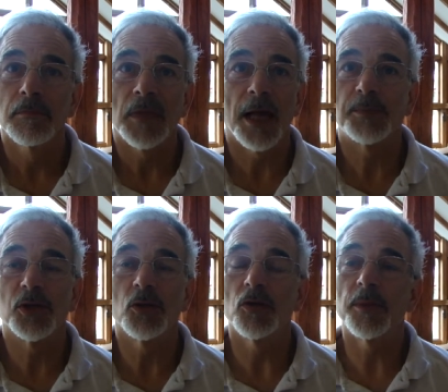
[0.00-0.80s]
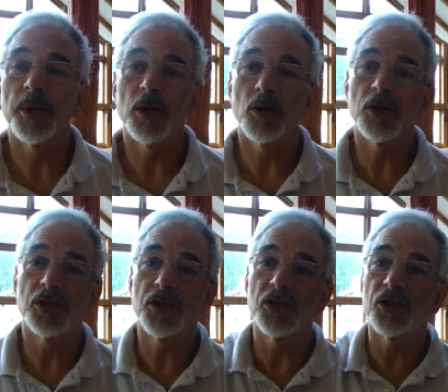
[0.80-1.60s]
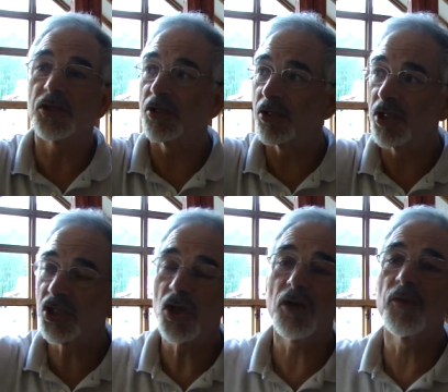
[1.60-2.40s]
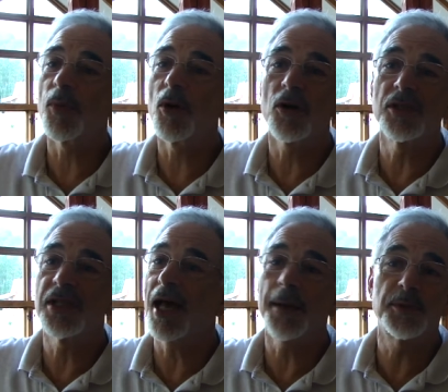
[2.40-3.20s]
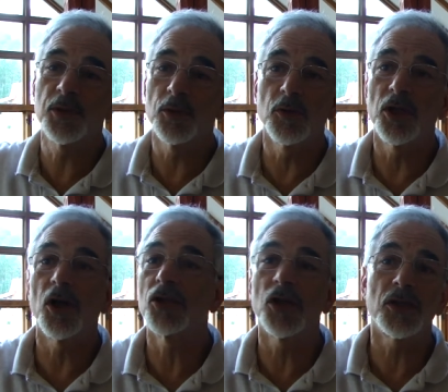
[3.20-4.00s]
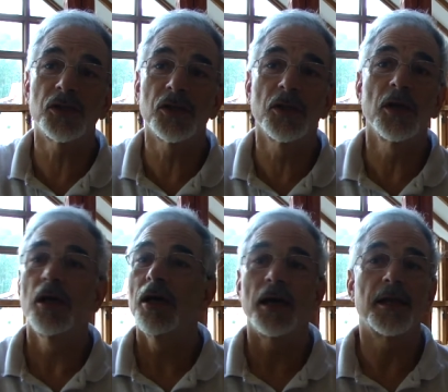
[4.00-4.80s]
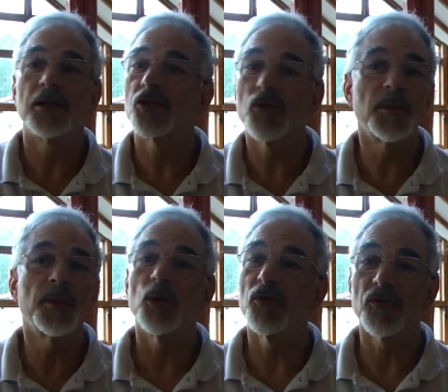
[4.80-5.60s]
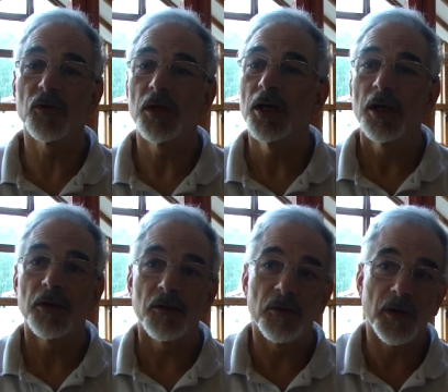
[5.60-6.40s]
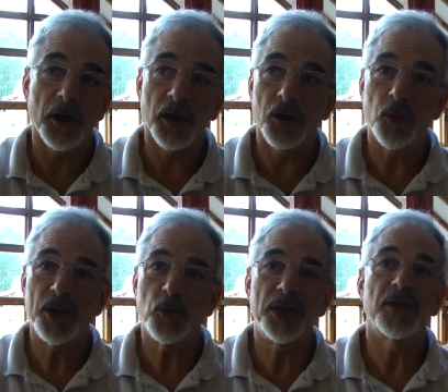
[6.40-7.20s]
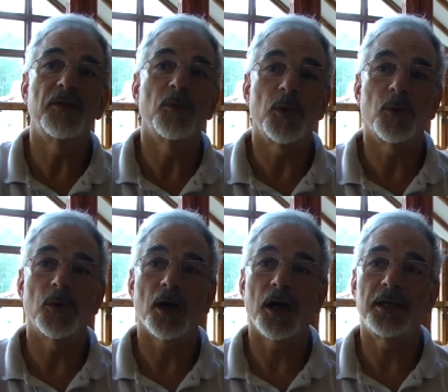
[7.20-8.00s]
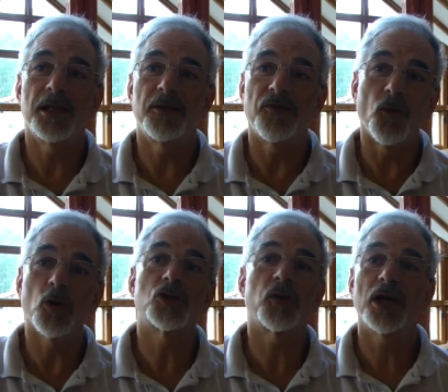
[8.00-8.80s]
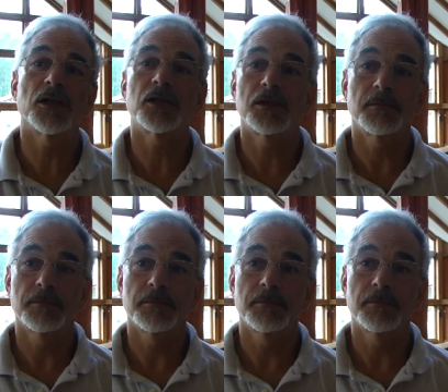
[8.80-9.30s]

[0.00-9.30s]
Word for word: Absolutely, because this, this side of the park is absolutely untouched and extremely beautiful. There are uh, we did we were I did four trails,